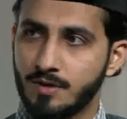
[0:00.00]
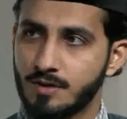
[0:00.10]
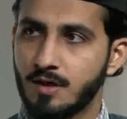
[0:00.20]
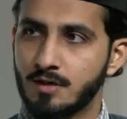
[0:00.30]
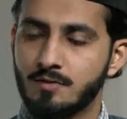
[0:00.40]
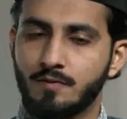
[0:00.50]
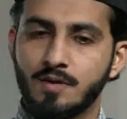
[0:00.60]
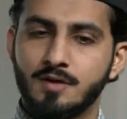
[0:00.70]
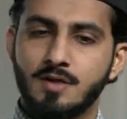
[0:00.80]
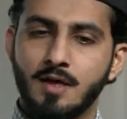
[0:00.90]
one reason is,
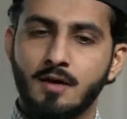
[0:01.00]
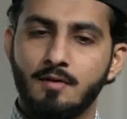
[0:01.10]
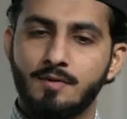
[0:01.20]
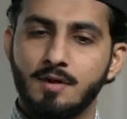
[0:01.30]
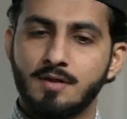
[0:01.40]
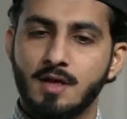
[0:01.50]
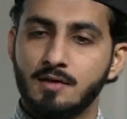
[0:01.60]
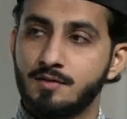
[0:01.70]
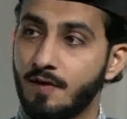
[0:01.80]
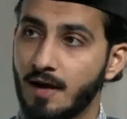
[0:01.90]
for the sake of the
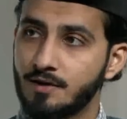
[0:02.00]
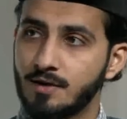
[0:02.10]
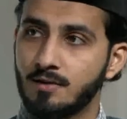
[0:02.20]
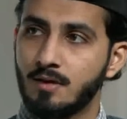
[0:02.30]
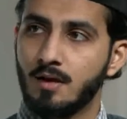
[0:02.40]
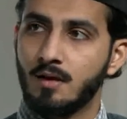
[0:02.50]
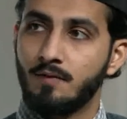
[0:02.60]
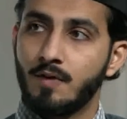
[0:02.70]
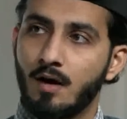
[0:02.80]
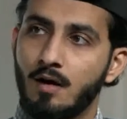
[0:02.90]
satisfaction
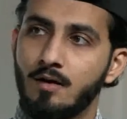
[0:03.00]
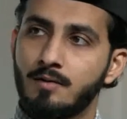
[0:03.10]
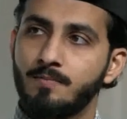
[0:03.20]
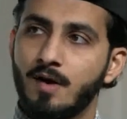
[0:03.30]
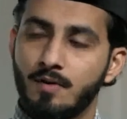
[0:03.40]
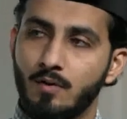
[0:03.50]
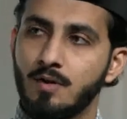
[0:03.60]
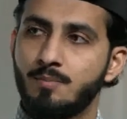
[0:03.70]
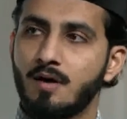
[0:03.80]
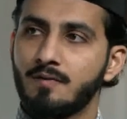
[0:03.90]
of the heart of
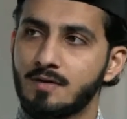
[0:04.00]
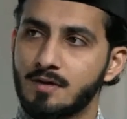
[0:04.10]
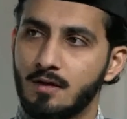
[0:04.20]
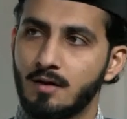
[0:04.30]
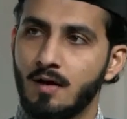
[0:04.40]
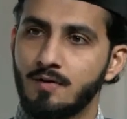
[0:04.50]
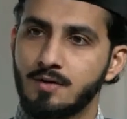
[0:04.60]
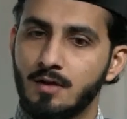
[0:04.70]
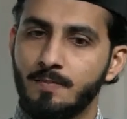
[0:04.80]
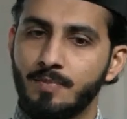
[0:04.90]
the Holy Prophet
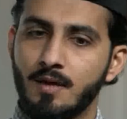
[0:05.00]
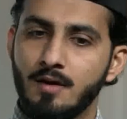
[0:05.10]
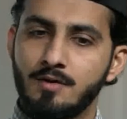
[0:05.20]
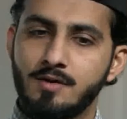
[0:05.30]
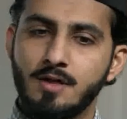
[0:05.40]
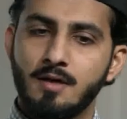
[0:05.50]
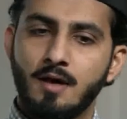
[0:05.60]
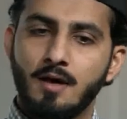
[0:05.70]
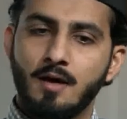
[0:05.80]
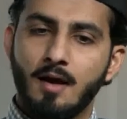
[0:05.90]
sallallahu alaihi wasallam. You
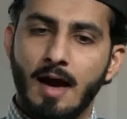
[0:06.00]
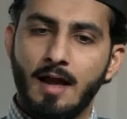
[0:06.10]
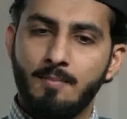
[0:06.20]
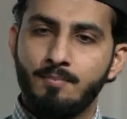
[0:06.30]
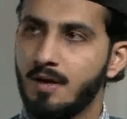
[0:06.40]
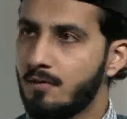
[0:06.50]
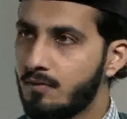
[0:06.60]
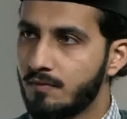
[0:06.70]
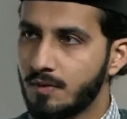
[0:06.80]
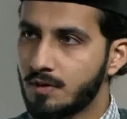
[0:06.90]
see, had it
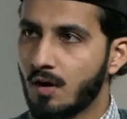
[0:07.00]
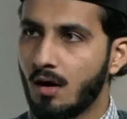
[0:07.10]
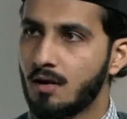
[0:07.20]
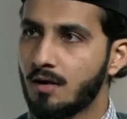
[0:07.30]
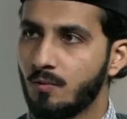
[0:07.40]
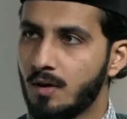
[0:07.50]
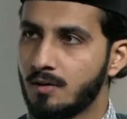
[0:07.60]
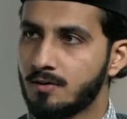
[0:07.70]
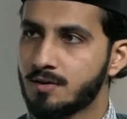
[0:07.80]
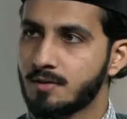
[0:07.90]
been revealed all at
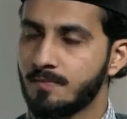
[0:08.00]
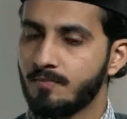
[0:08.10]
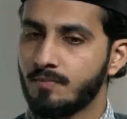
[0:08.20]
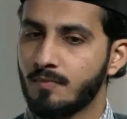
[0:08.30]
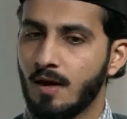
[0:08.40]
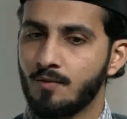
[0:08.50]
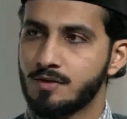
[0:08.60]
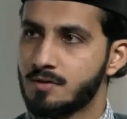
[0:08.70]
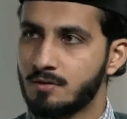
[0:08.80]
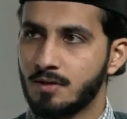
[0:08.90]
once,
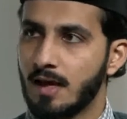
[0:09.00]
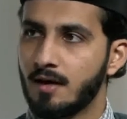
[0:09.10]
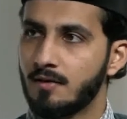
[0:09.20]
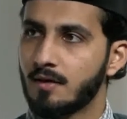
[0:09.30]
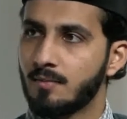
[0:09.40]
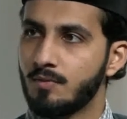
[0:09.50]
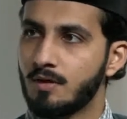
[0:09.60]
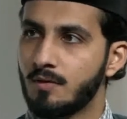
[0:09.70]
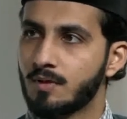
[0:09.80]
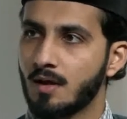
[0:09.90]
that was the end of the
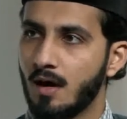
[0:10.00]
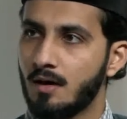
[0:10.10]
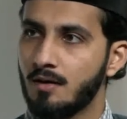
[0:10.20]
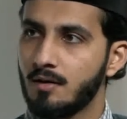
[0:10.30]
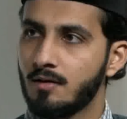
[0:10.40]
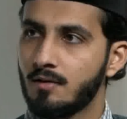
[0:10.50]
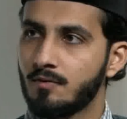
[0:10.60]
communion with God?